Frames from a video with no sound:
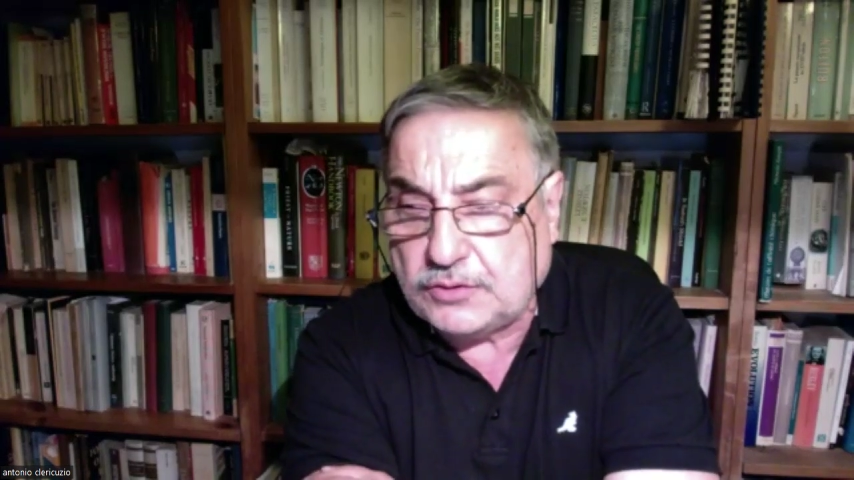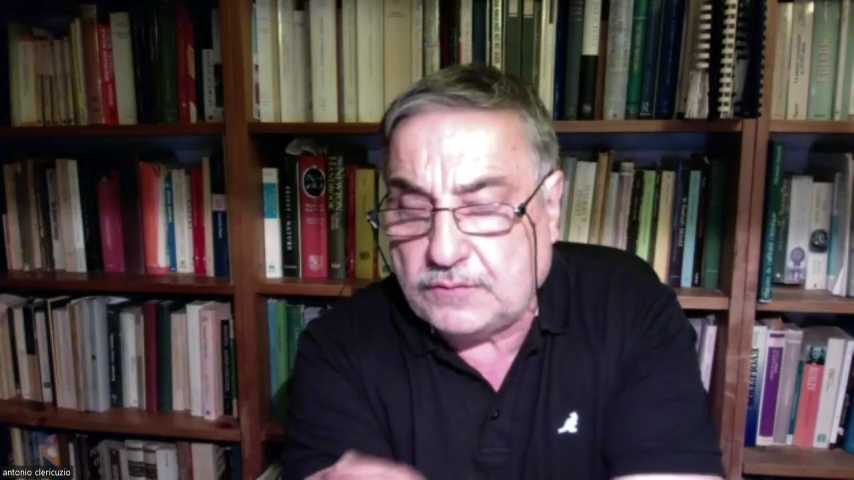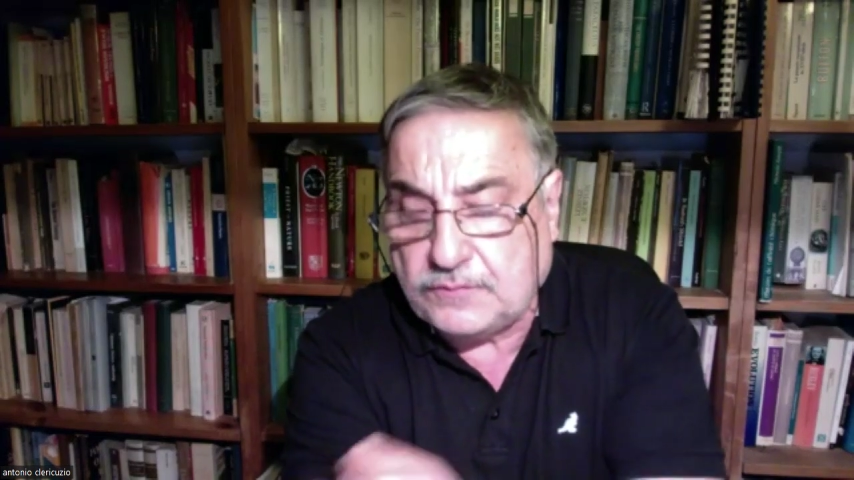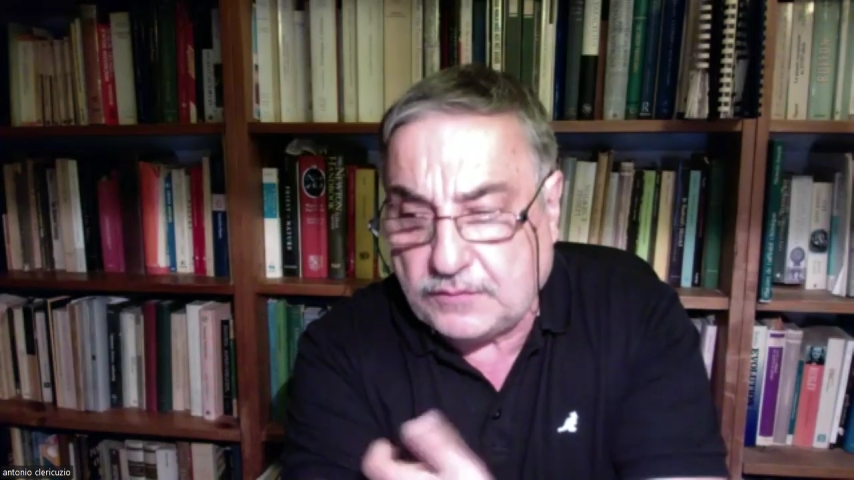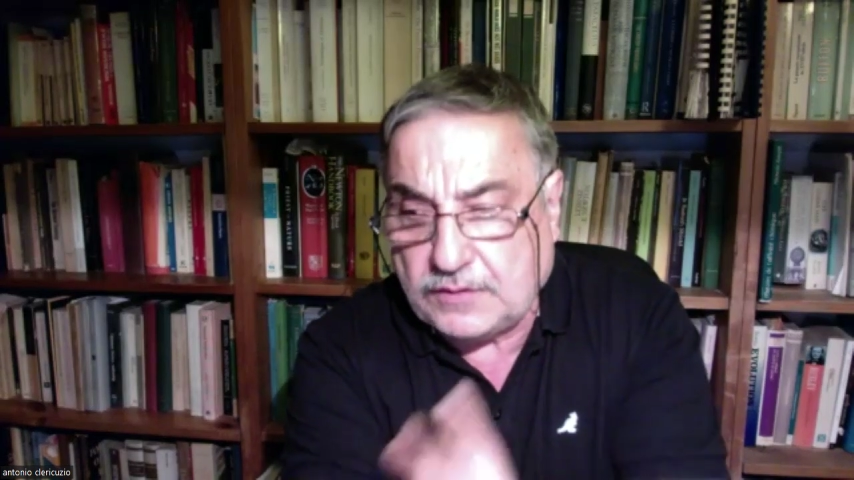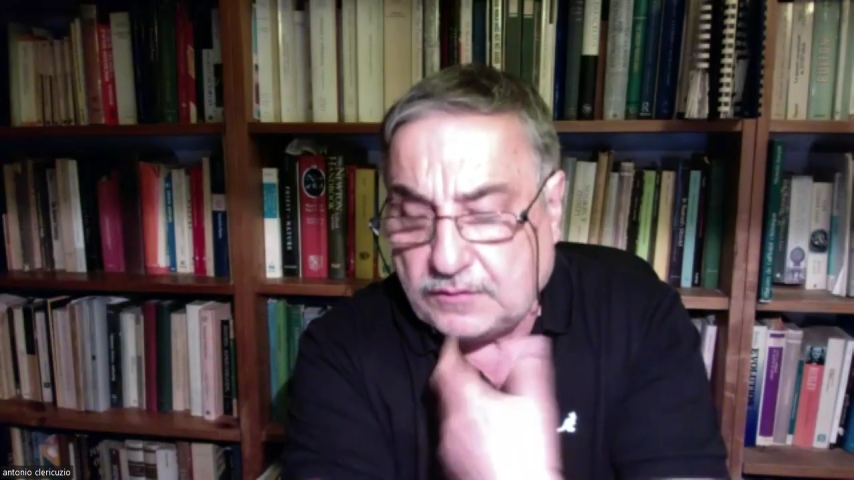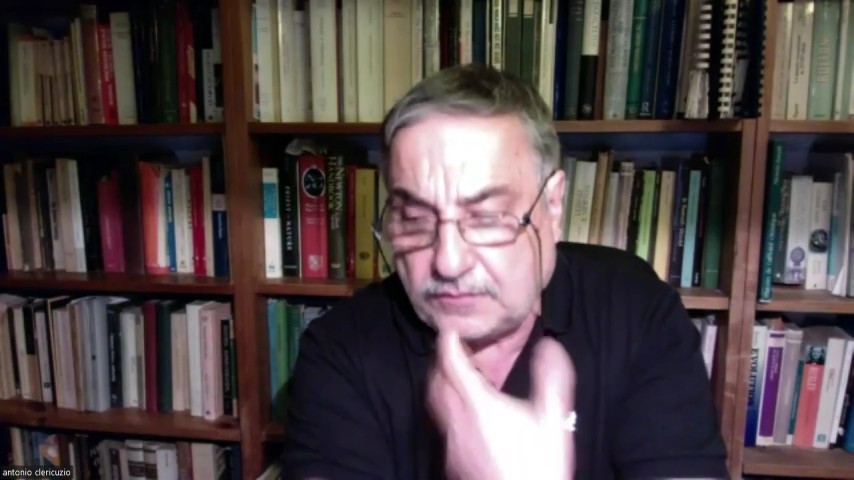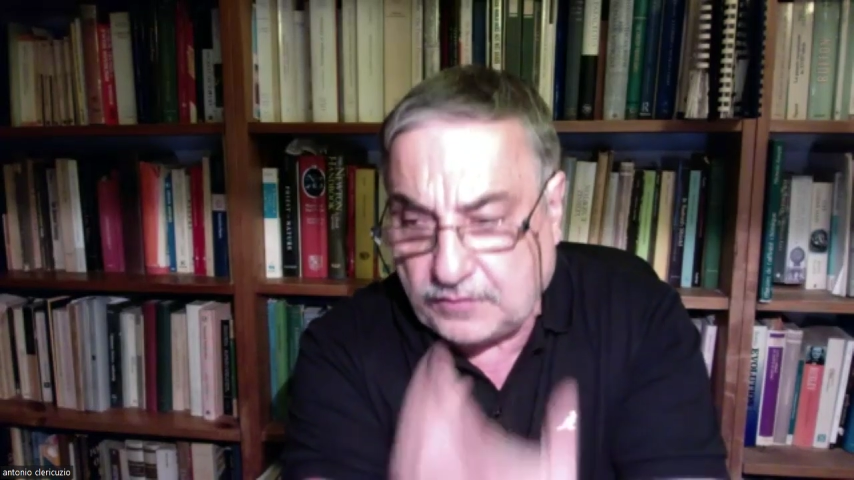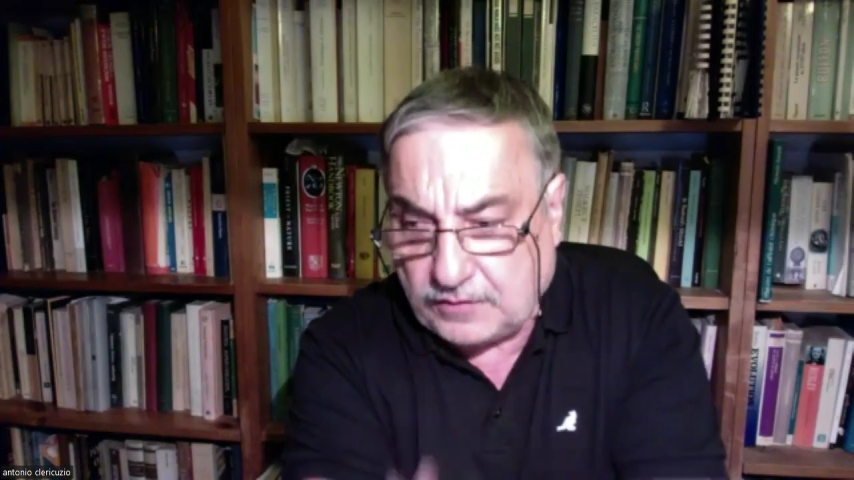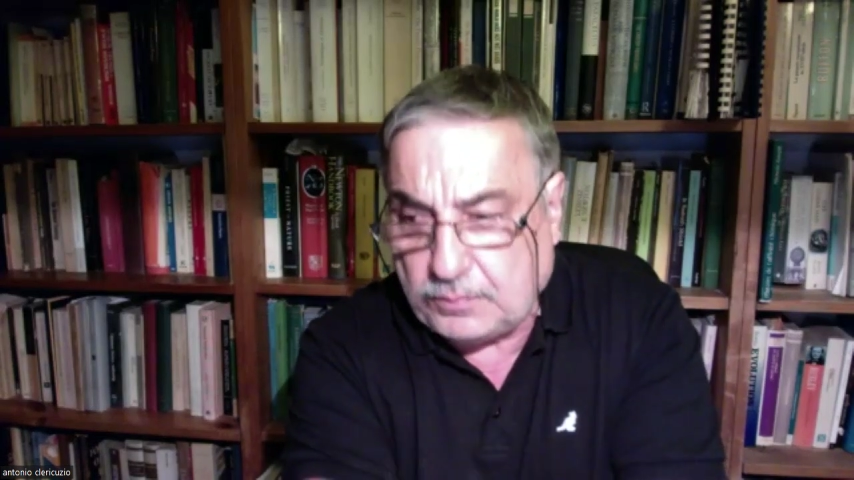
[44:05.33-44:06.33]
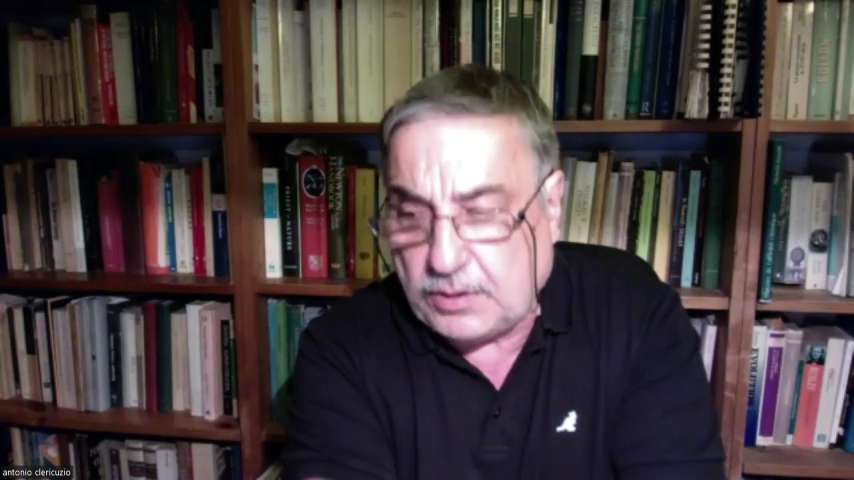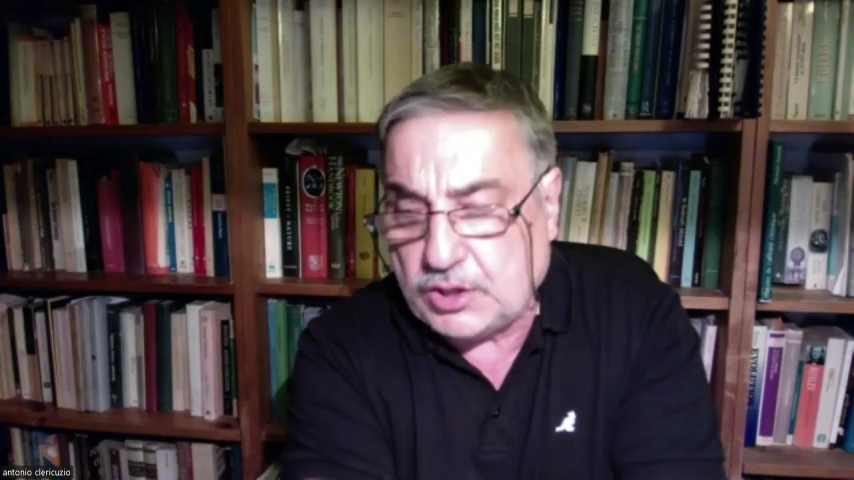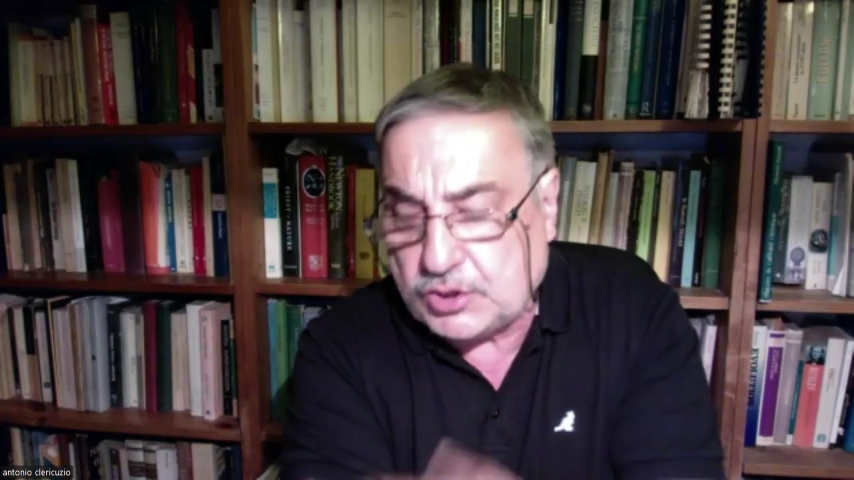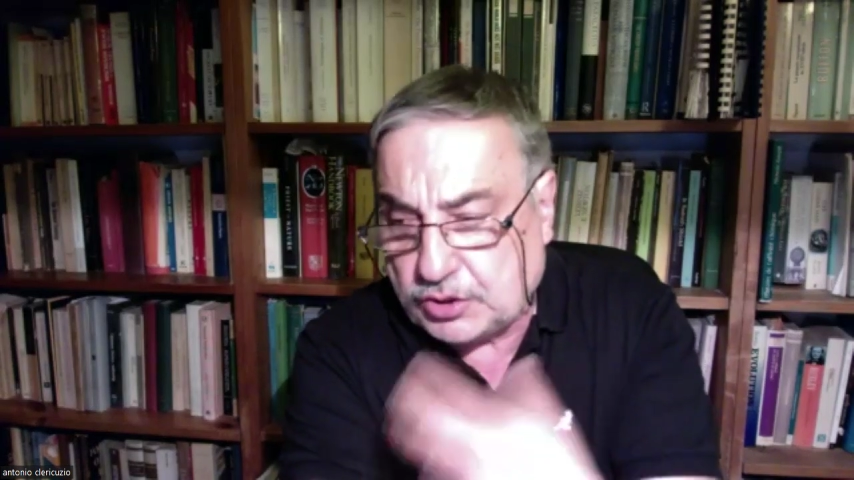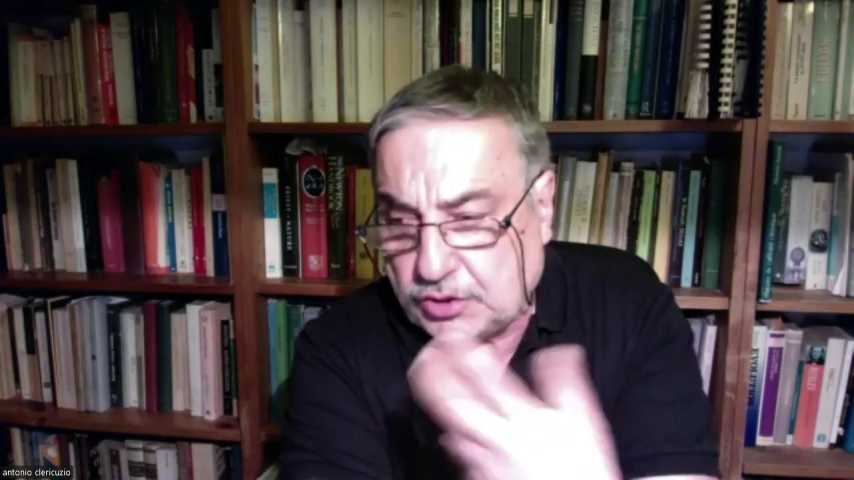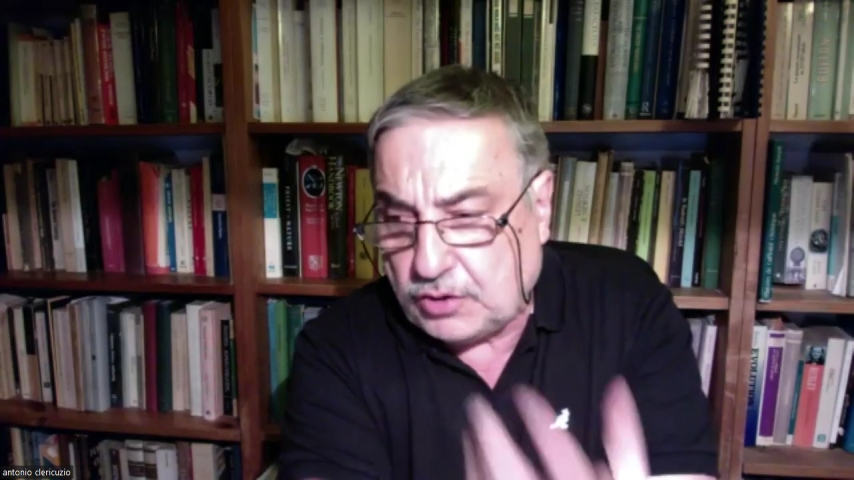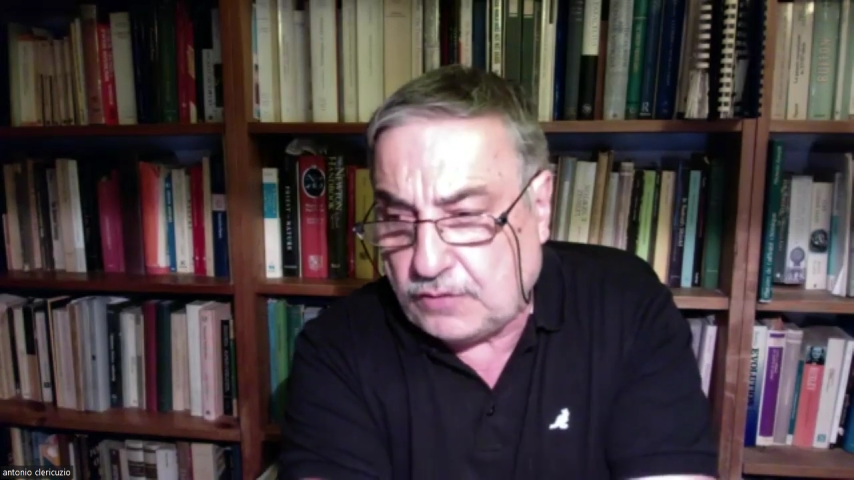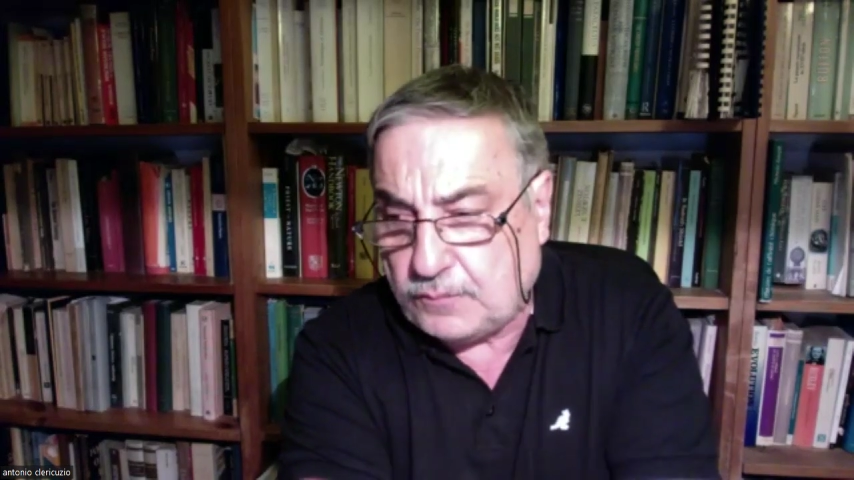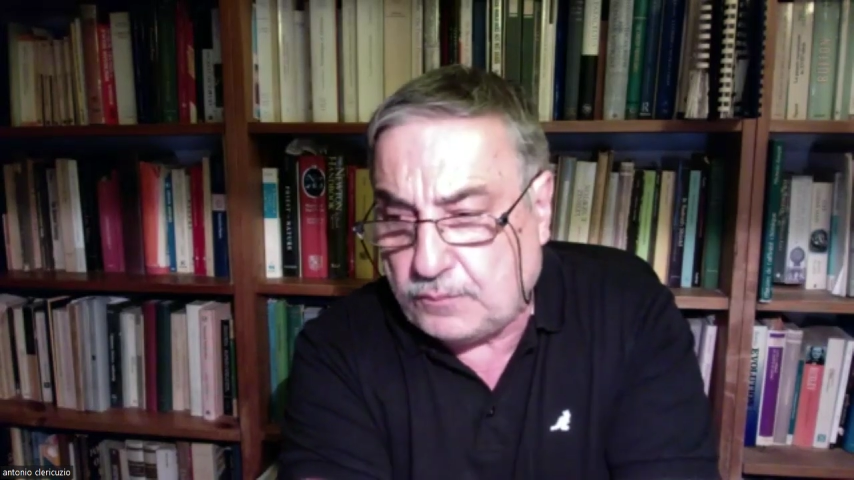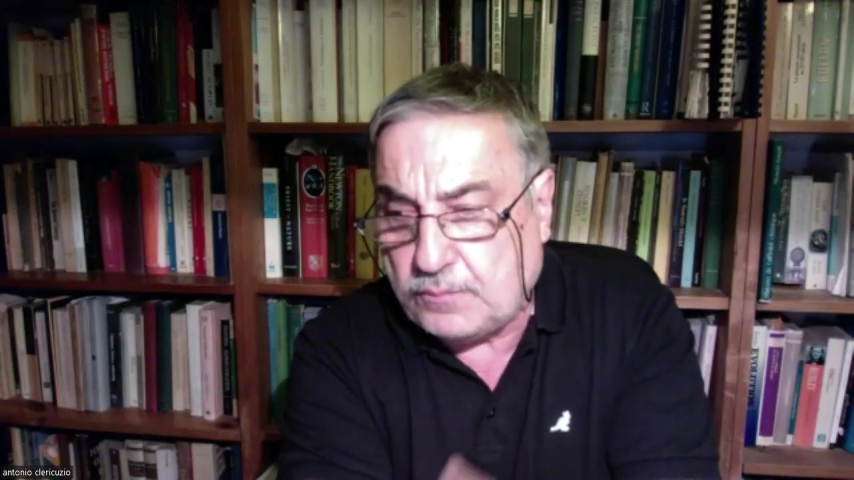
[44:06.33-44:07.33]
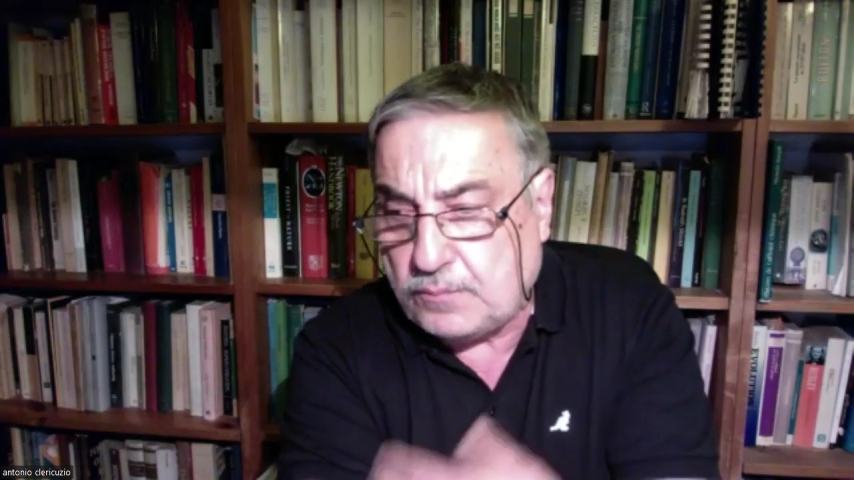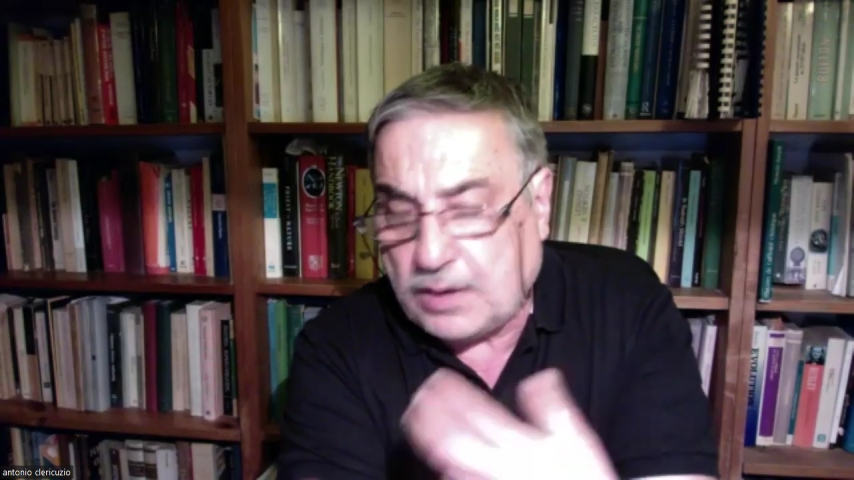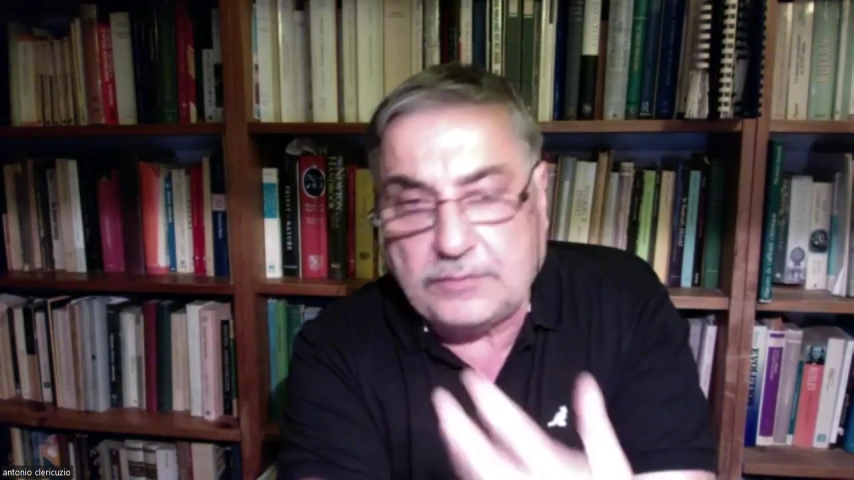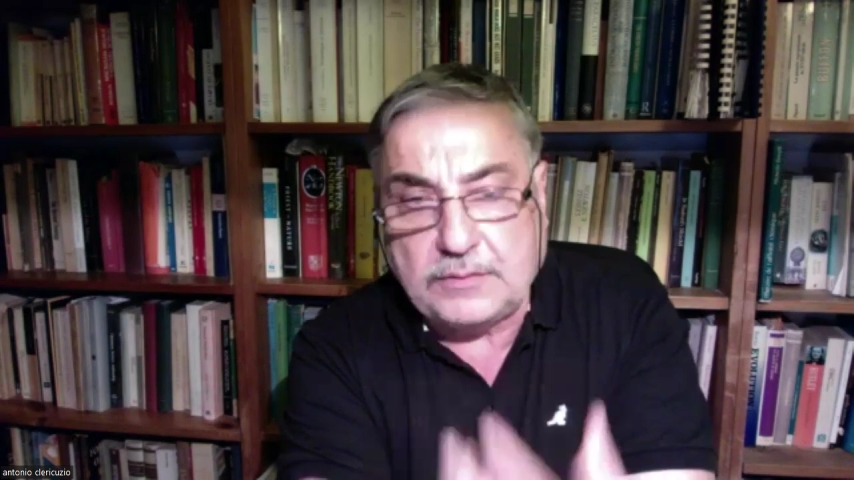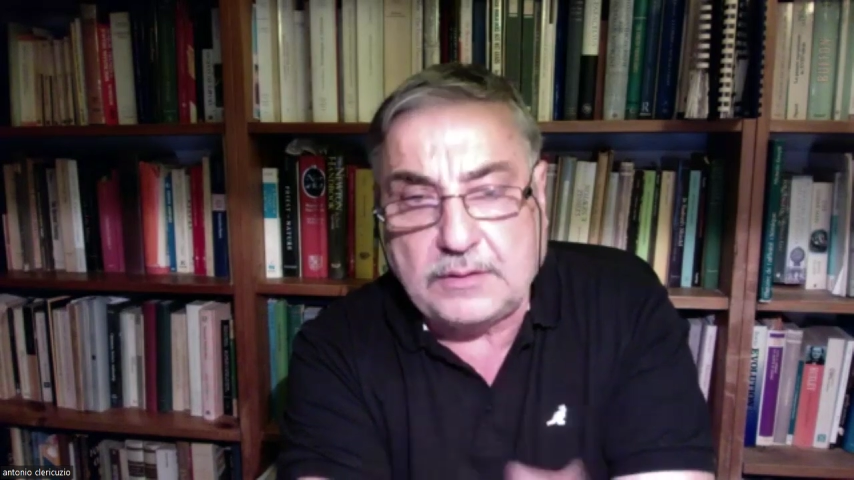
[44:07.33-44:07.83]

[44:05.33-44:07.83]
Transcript: of respiration, of blood